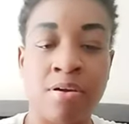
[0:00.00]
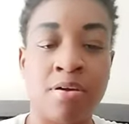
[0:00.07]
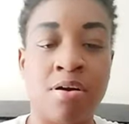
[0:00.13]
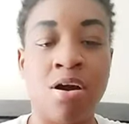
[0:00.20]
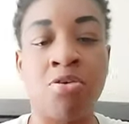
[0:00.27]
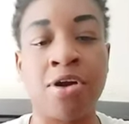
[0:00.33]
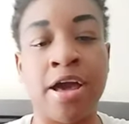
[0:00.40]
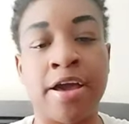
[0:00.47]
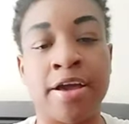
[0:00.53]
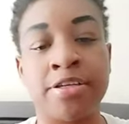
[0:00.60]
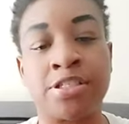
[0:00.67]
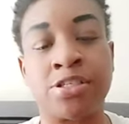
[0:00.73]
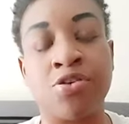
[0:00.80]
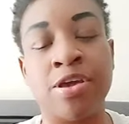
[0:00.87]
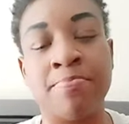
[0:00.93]
Okay,
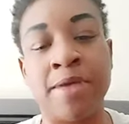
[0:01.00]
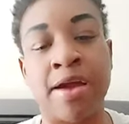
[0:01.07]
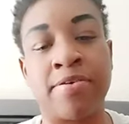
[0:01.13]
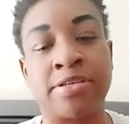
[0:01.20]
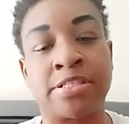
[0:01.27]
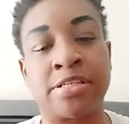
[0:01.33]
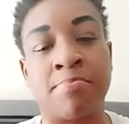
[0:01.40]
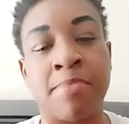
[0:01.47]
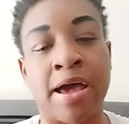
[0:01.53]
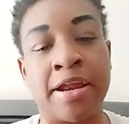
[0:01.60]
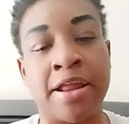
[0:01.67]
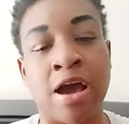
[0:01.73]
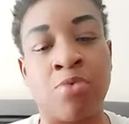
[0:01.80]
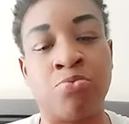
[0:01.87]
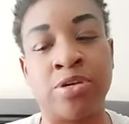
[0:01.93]
so he married somebody
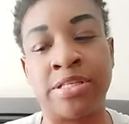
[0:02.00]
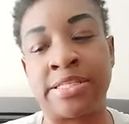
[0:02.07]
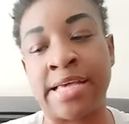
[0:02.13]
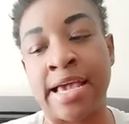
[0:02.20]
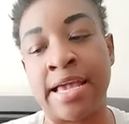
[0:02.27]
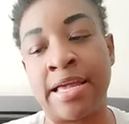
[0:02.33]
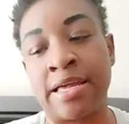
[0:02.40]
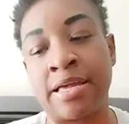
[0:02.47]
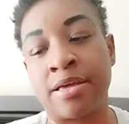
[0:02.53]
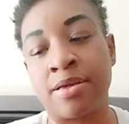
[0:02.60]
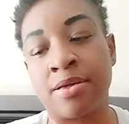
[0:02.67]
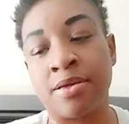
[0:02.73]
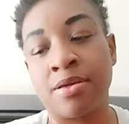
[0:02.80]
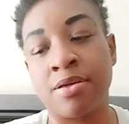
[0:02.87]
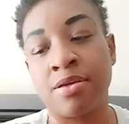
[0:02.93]
that would take
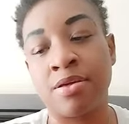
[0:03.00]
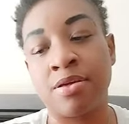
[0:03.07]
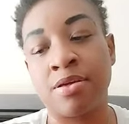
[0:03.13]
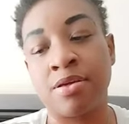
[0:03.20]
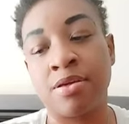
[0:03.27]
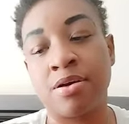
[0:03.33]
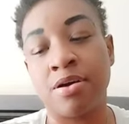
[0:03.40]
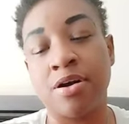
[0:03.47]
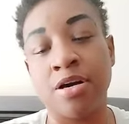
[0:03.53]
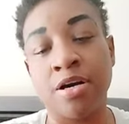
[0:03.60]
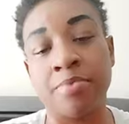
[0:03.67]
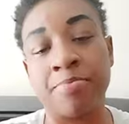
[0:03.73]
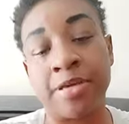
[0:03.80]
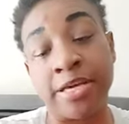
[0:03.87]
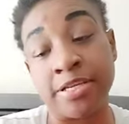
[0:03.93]

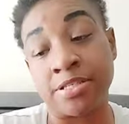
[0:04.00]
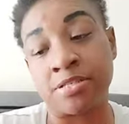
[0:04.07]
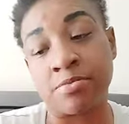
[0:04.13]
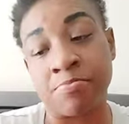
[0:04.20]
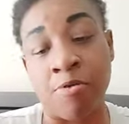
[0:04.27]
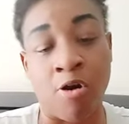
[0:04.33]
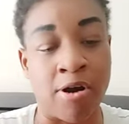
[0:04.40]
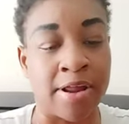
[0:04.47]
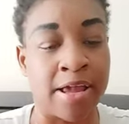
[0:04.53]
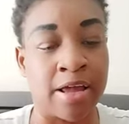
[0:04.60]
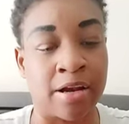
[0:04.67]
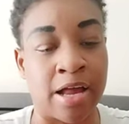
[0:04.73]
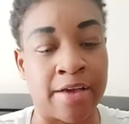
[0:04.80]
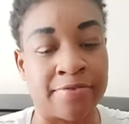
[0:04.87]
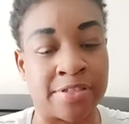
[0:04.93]
up his partying
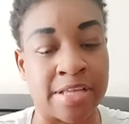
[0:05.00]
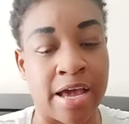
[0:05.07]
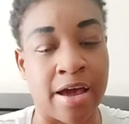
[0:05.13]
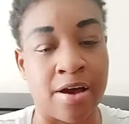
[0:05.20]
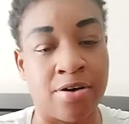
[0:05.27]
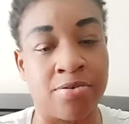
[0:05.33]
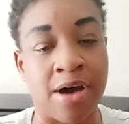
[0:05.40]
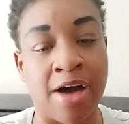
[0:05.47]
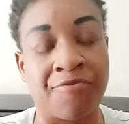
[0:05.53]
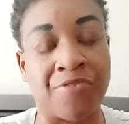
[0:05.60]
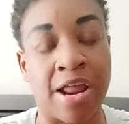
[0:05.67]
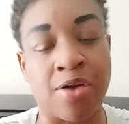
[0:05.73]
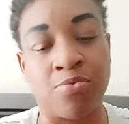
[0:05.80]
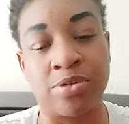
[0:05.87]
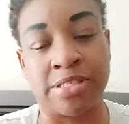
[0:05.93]
lifestyle. I feel
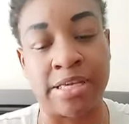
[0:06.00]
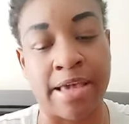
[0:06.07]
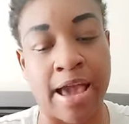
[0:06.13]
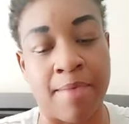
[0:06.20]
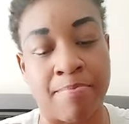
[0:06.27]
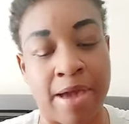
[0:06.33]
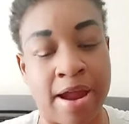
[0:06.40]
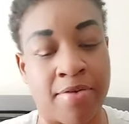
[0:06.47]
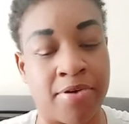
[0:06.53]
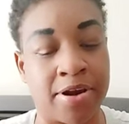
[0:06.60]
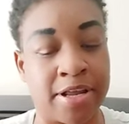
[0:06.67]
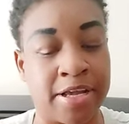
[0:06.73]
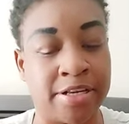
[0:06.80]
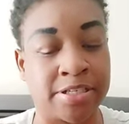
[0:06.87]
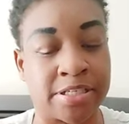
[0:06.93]
like once he got married,
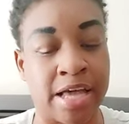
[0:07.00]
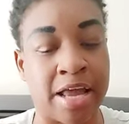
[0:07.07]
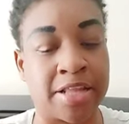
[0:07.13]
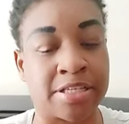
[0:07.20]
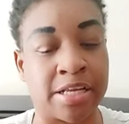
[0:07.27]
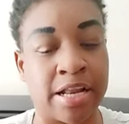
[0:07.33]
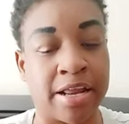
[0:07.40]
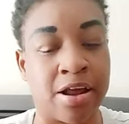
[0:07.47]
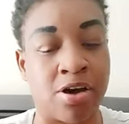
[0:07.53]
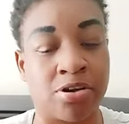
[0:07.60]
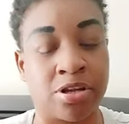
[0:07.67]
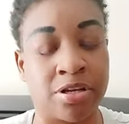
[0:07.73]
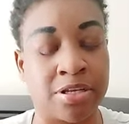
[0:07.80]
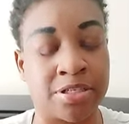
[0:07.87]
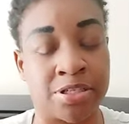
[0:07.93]
he decided to let all
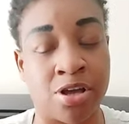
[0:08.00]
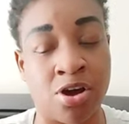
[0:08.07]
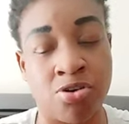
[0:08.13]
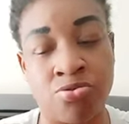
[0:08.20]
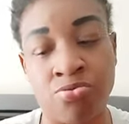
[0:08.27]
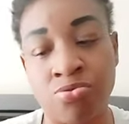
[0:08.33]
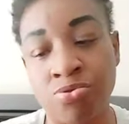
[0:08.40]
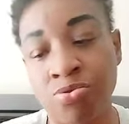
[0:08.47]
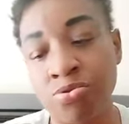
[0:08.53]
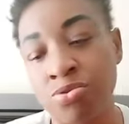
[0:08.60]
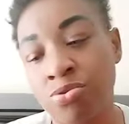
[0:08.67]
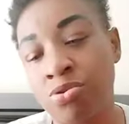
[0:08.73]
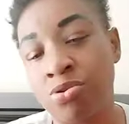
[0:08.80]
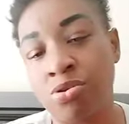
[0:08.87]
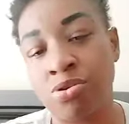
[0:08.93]
of this go.
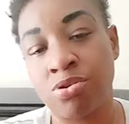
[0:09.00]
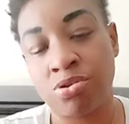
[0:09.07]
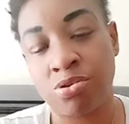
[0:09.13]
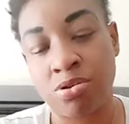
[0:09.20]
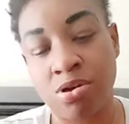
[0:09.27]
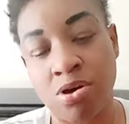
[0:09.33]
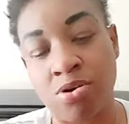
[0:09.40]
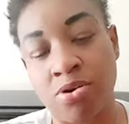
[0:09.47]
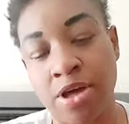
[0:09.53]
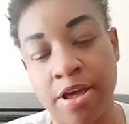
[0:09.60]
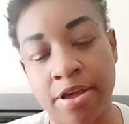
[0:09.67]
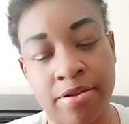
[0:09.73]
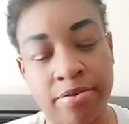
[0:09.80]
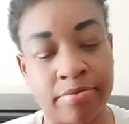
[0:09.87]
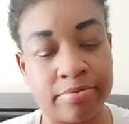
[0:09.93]

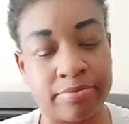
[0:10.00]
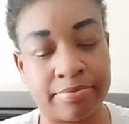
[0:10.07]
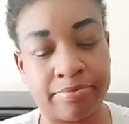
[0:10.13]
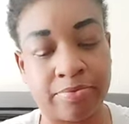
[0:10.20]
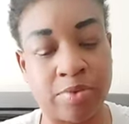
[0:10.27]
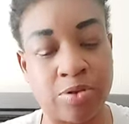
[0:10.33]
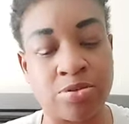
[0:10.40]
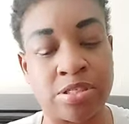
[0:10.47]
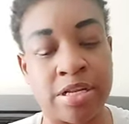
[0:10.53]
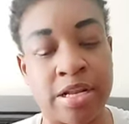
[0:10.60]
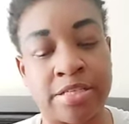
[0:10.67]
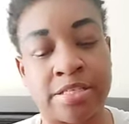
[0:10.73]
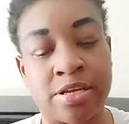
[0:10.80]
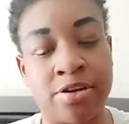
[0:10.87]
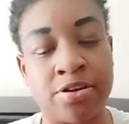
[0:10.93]
Okay, what's the
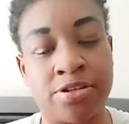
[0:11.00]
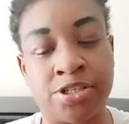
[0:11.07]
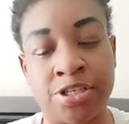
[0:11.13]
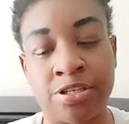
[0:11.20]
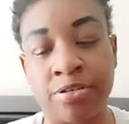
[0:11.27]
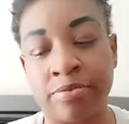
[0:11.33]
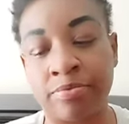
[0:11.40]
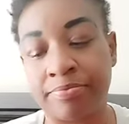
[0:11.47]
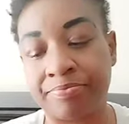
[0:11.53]
next energy?